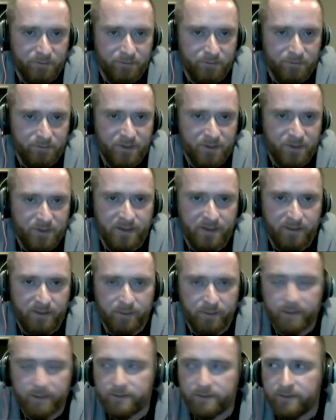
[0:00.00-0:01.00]
knee
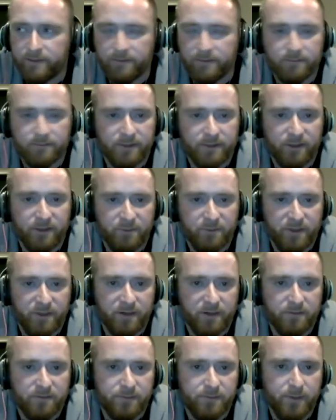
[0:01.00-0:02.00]
anyway, so they're gonna be
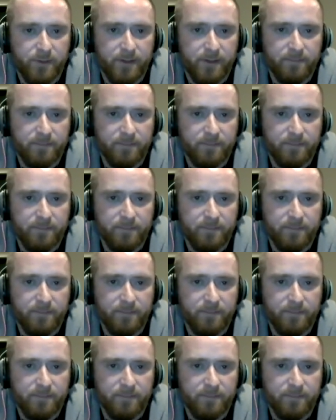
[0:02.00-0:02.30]
careful with him.